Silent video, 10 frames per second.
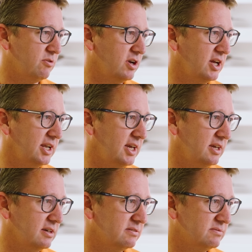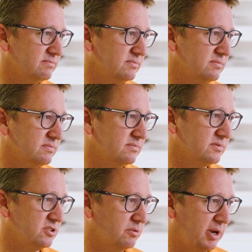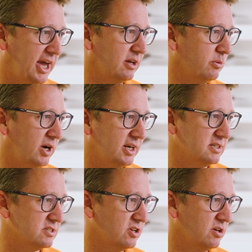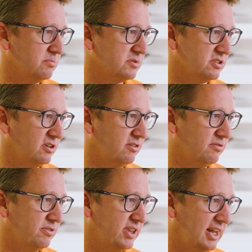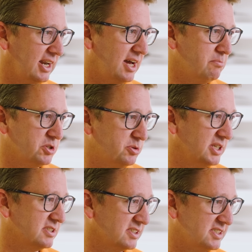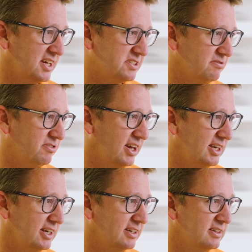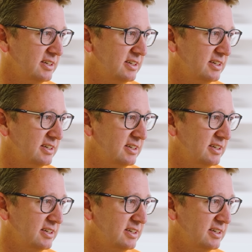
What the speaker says: really sort of black and white in terms of that line between success and failure.